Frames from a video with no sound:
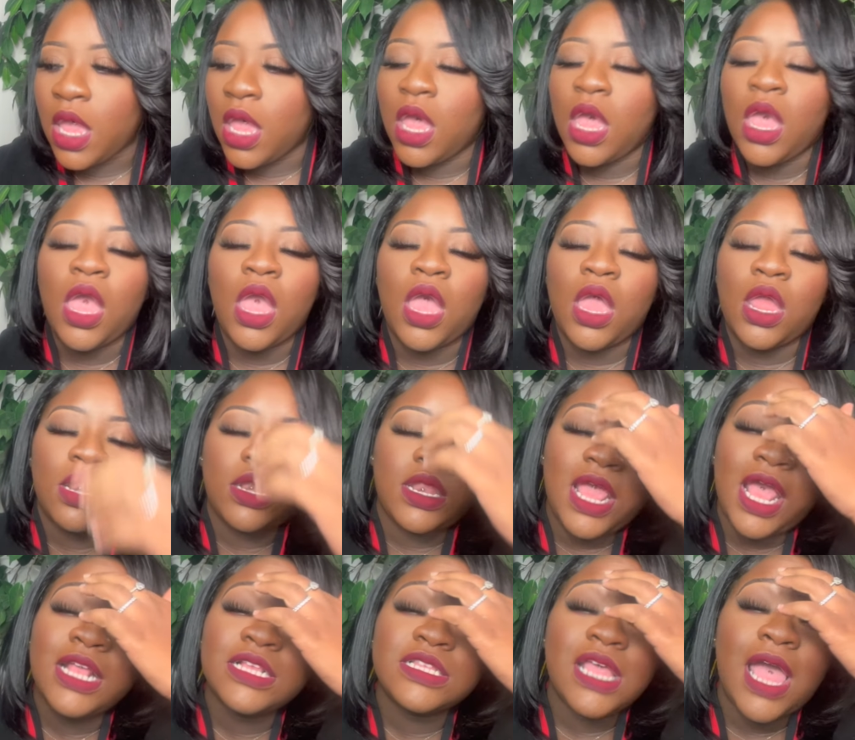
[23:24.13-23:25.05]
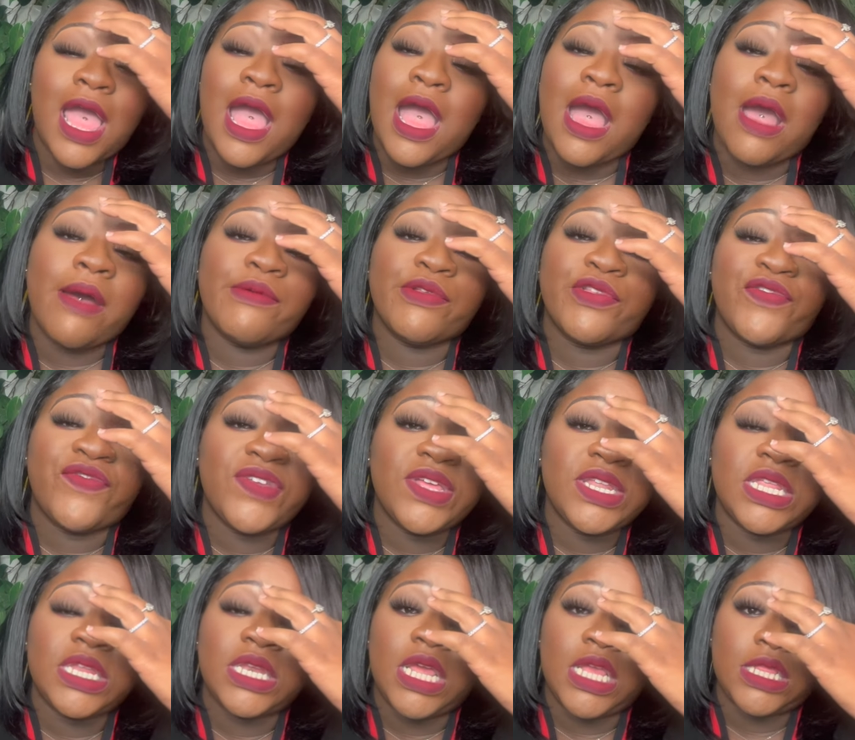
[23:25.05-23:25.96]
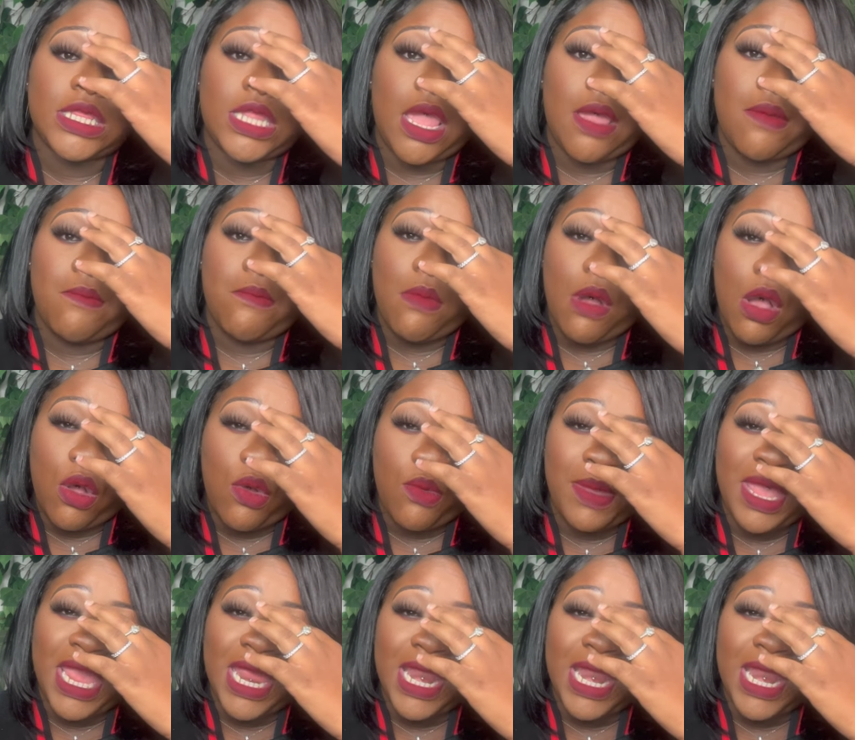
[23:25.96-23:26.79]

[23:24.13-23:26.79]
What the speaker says: And that's how I was feeling at that moment.